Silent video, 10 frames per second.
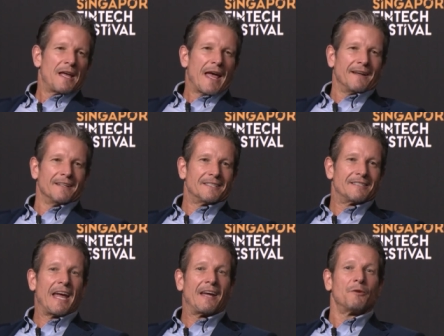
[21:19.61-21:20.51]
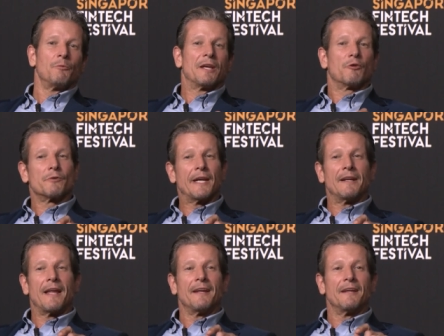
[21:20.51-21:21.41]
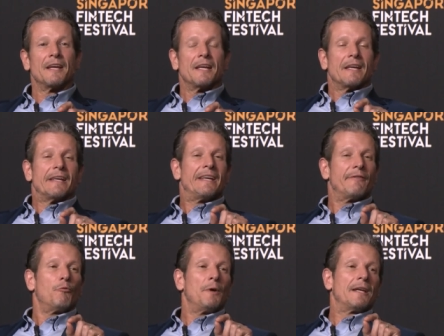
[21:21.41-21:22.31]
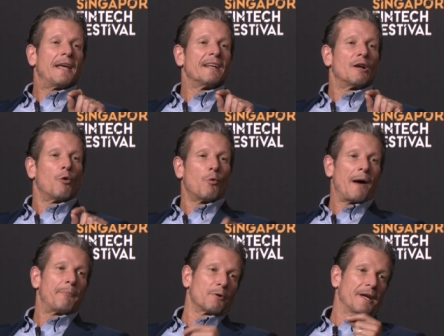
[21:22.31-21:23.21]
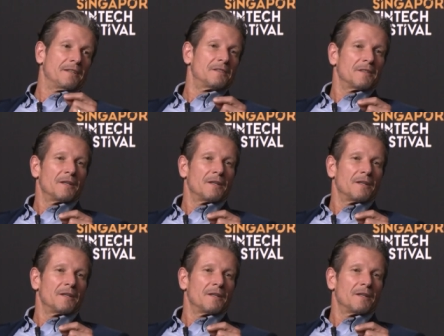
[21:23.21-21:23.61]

and instead we create if we can cooperate,